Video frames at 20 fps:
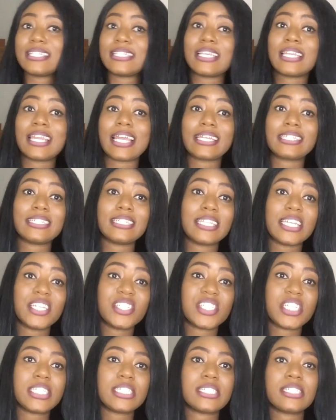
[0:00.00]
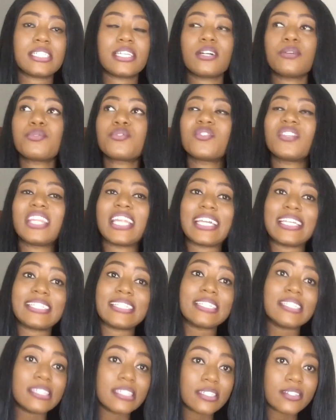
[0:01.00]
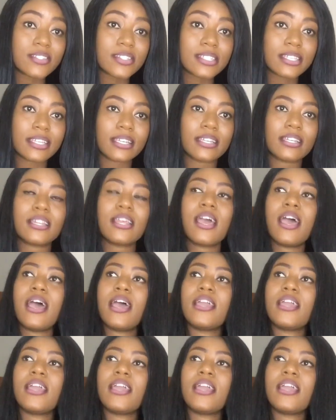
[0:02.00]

is, a lightening agent. It helps to lighten the skin.